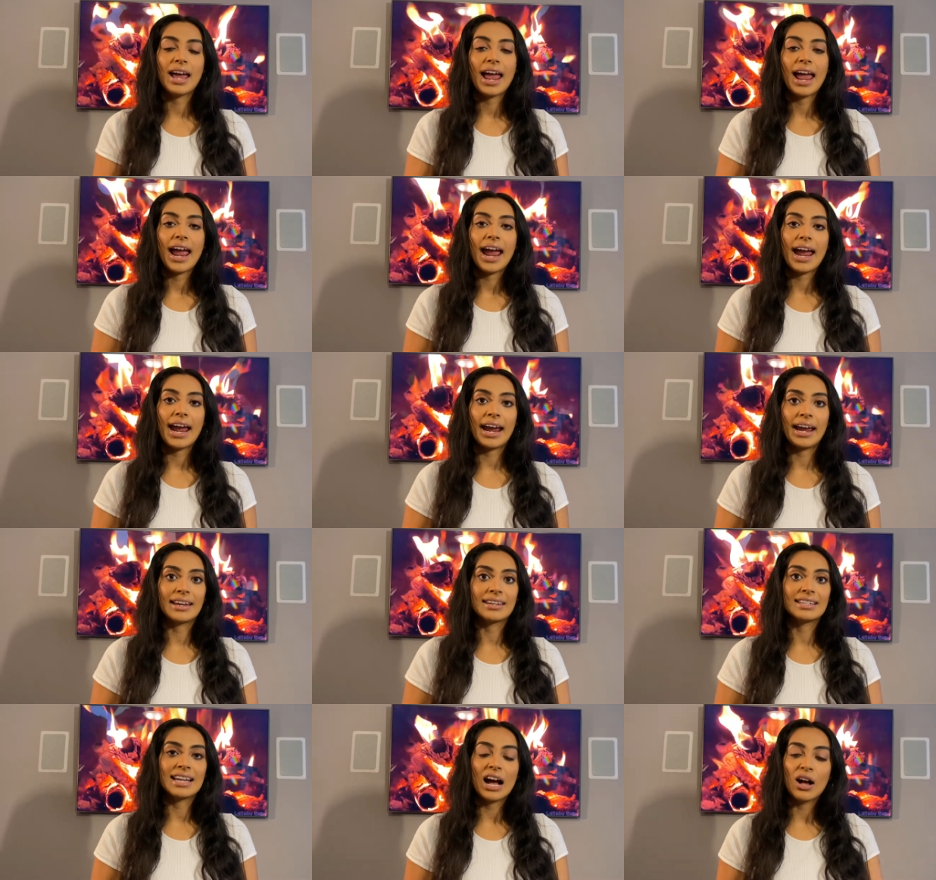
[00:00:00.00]

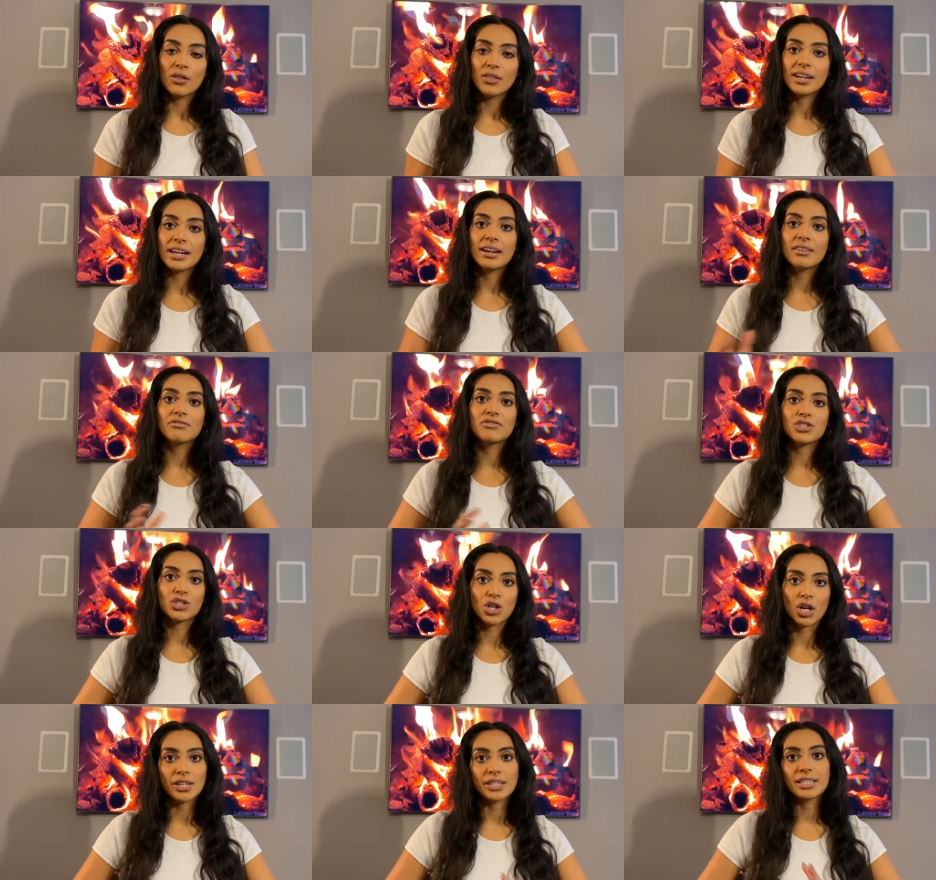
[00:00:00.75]
And now that I've
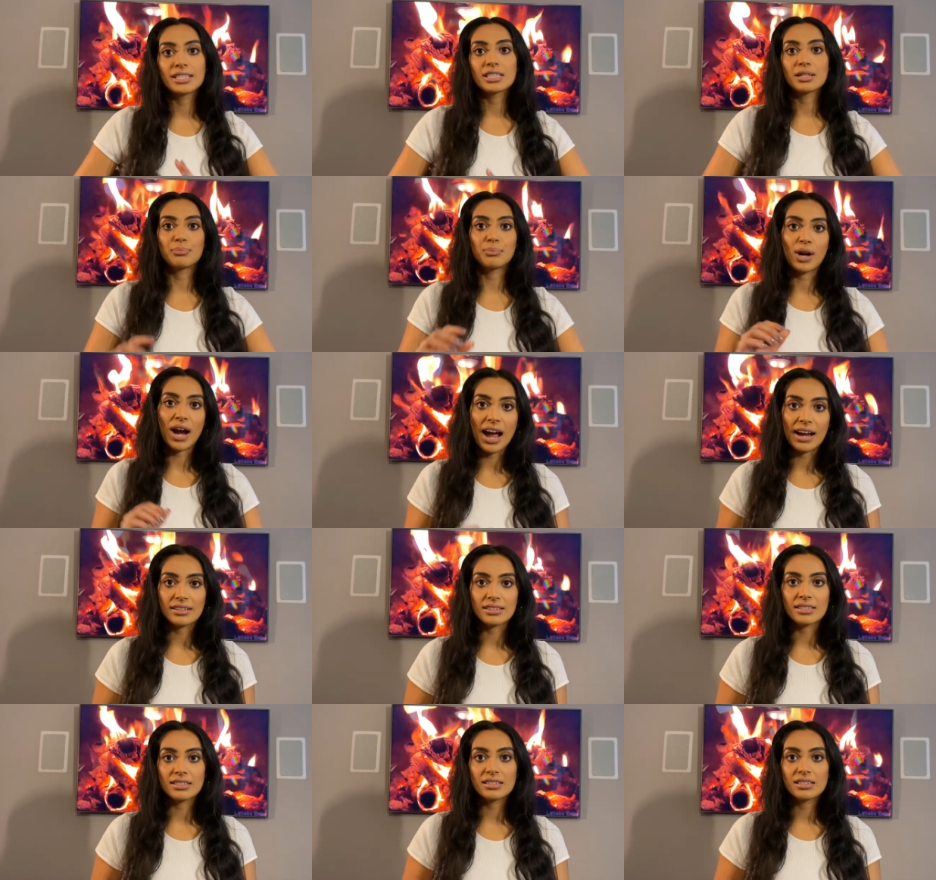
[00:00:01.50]
started to
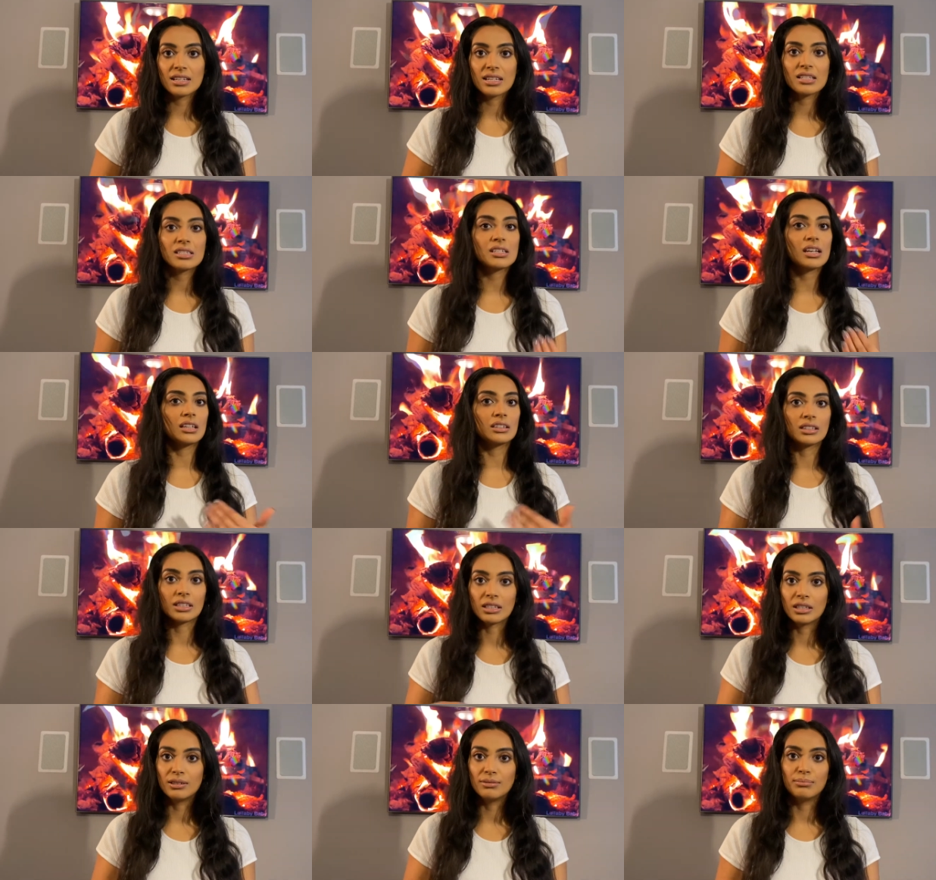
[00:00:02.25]
practice this a
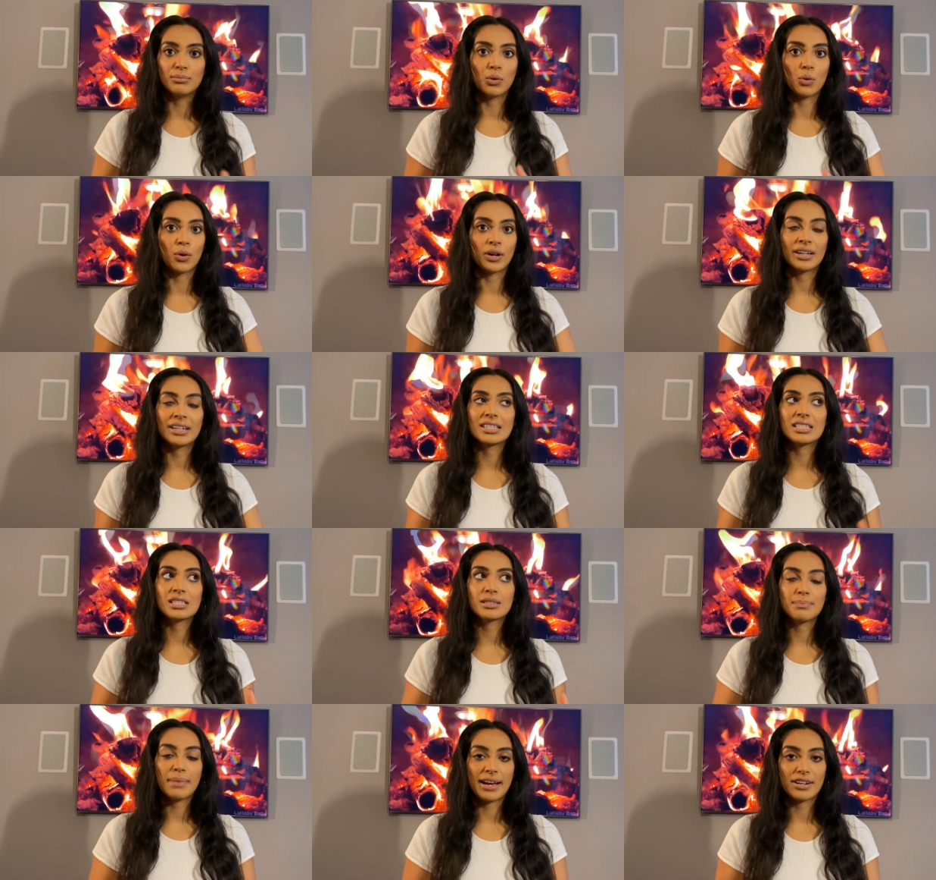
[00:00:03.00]
little more,
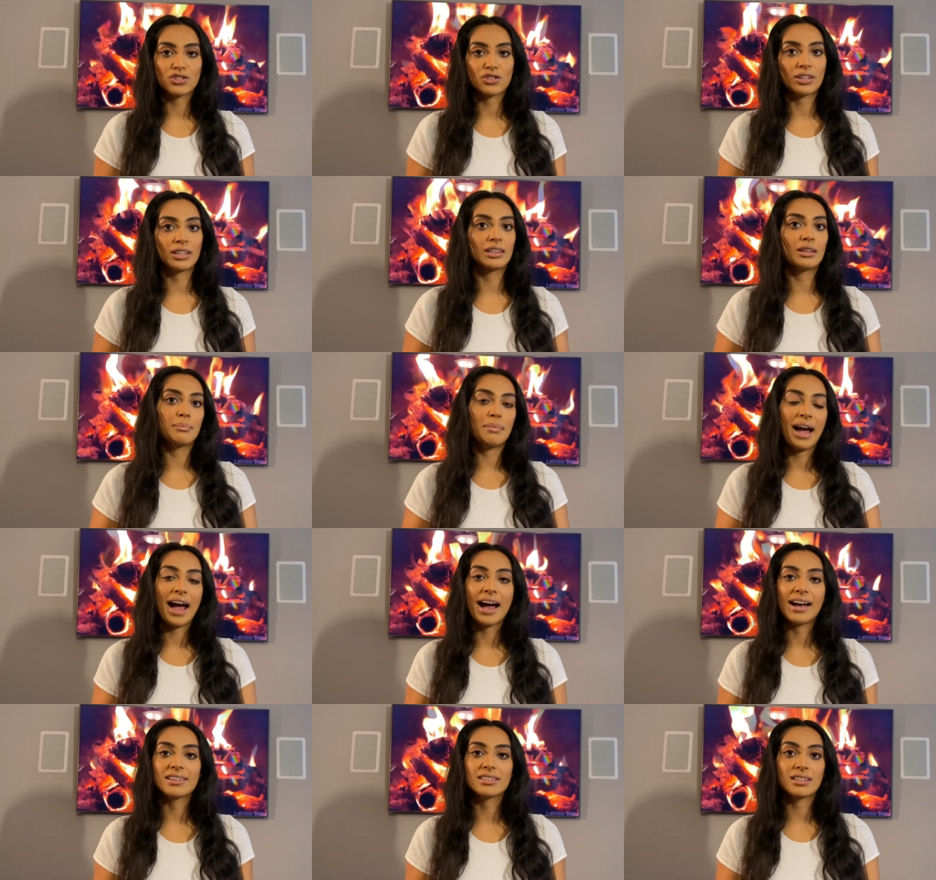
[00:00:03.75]
especially in the
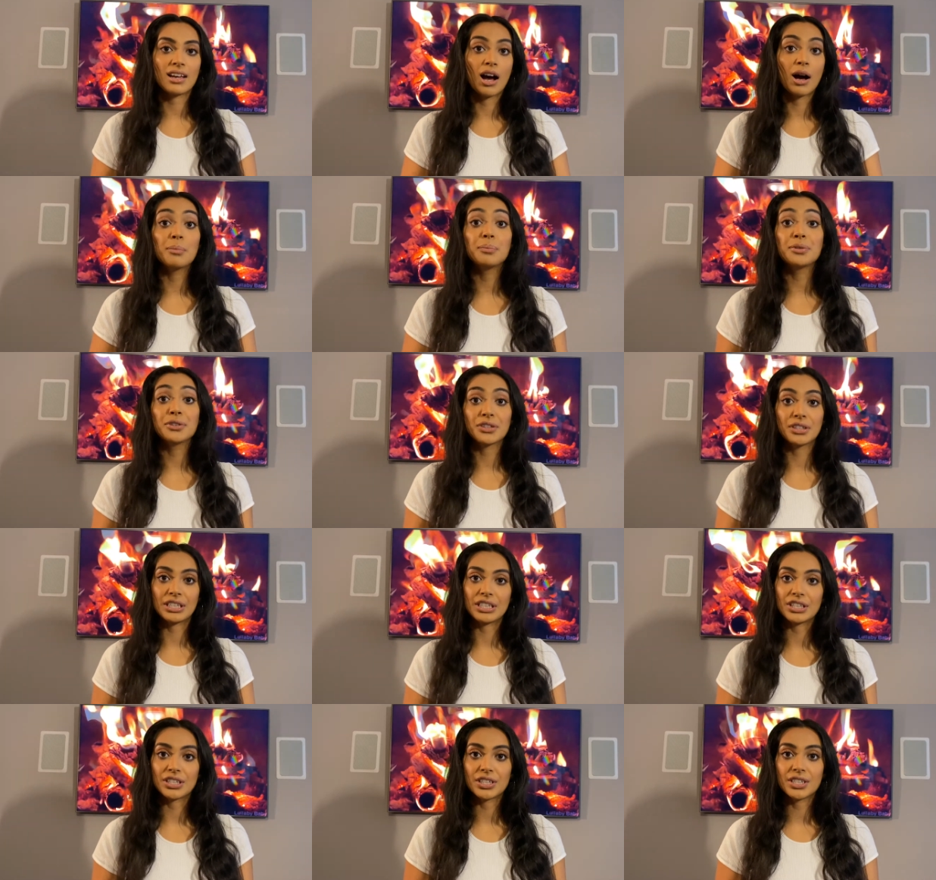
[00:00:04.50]
past couple
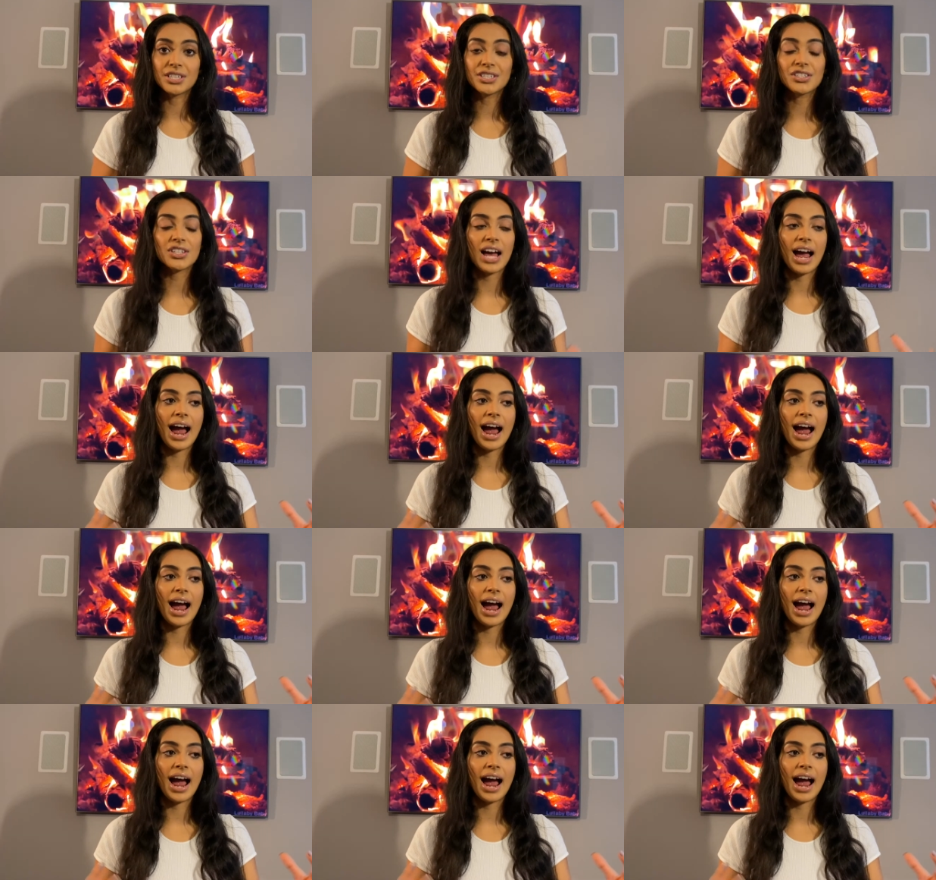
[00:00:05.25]
years,